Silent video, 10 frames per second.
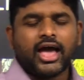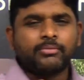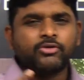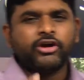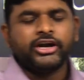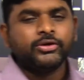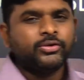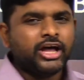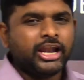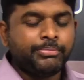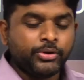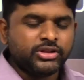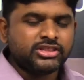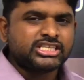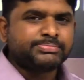I am going to help
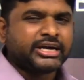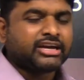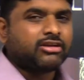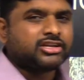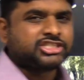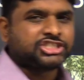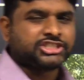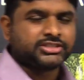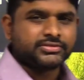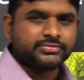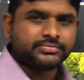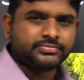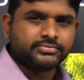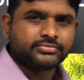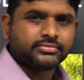you in this particular session.
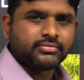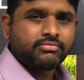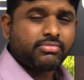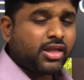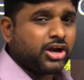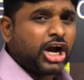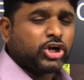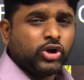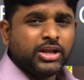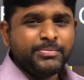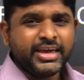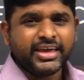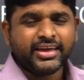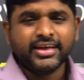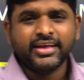Not only
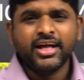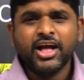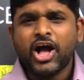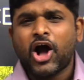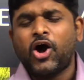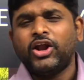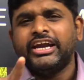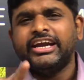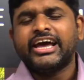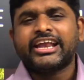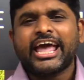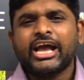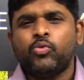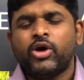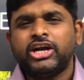me, All India Rank